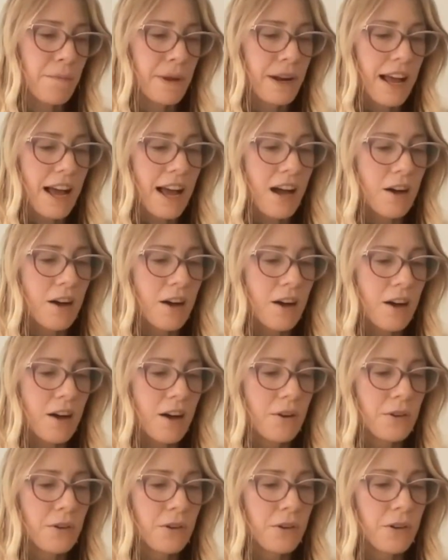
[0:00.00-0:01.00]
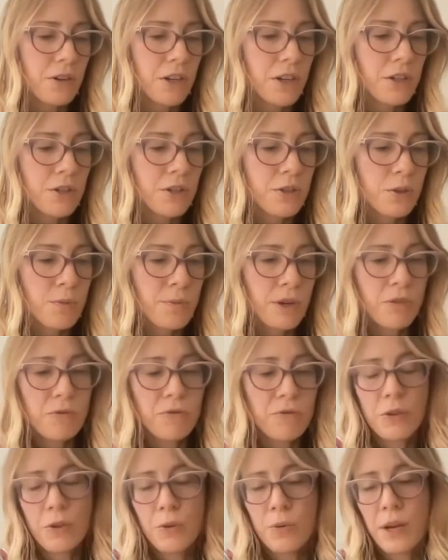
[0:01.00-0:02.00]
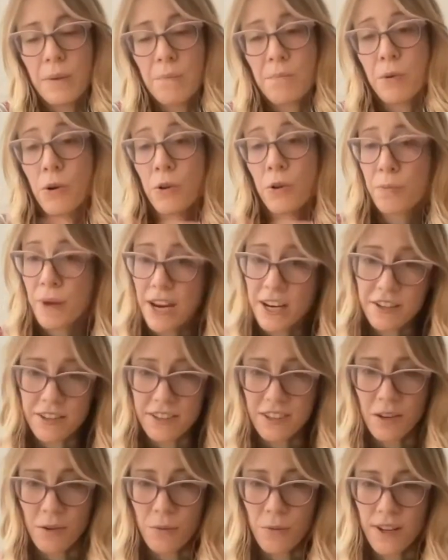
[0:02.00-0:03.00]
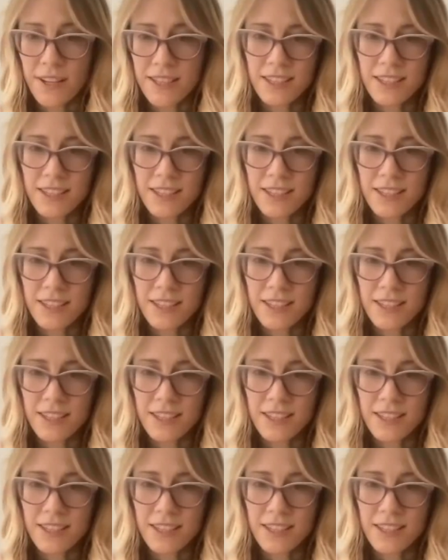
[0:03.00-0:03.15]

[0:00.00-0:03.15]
but how you're consuming and viewing both pages at once.